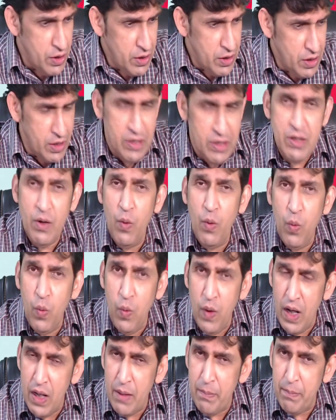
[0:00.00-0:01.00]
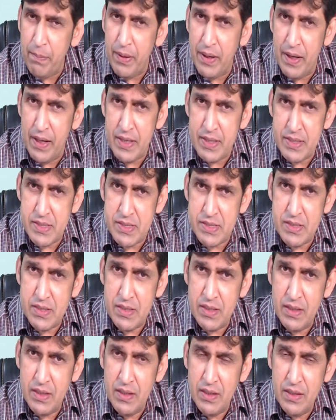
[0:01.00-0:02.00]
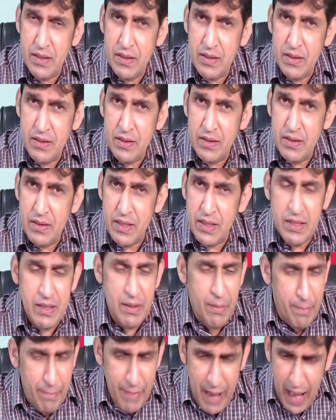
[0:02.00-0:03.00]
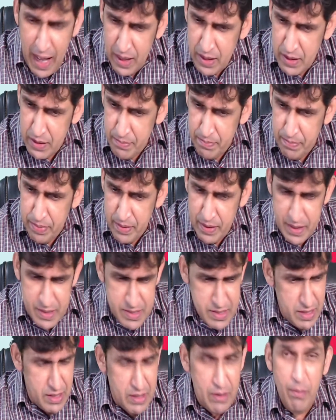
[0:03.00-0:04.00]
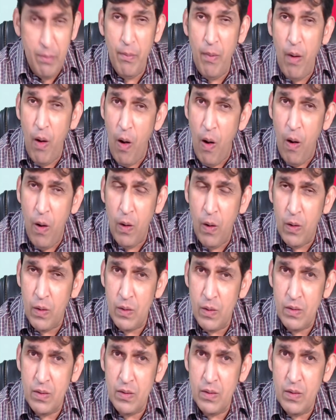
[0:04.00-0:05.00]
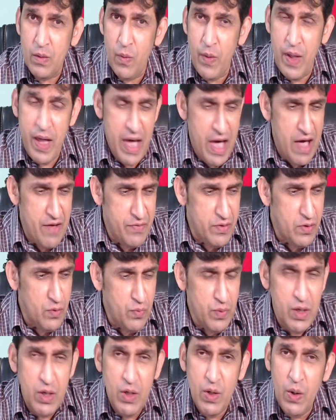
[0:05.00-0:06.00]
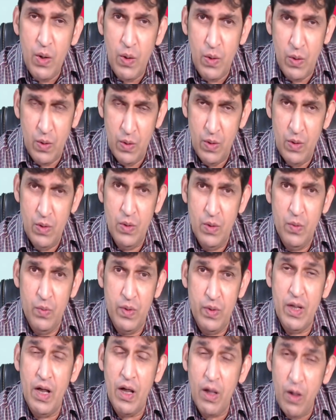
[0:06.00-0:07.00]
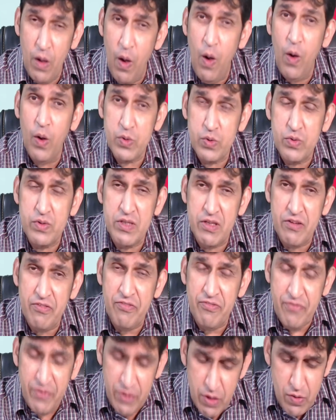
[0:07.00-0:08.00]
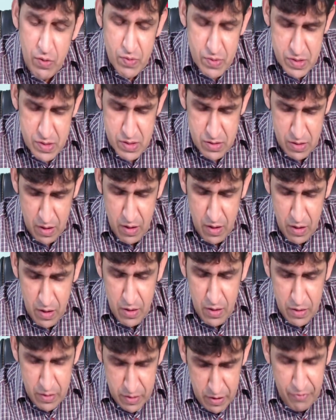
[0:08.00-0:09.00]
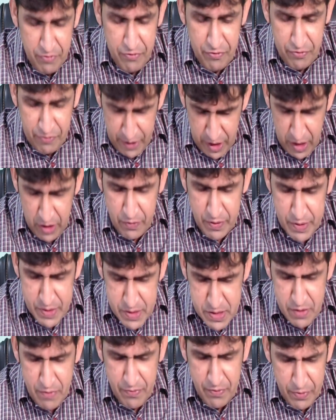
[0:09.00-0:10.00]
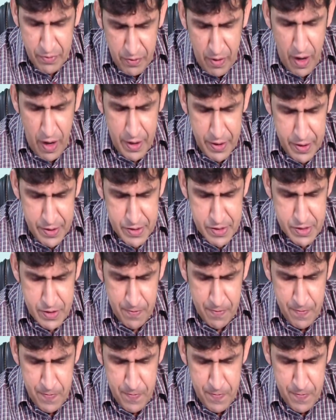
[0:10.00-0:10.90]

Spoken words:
in the workplace, in the marketplace, in the mall, wherever we go, we are called to diffuse the fragrance of Christ.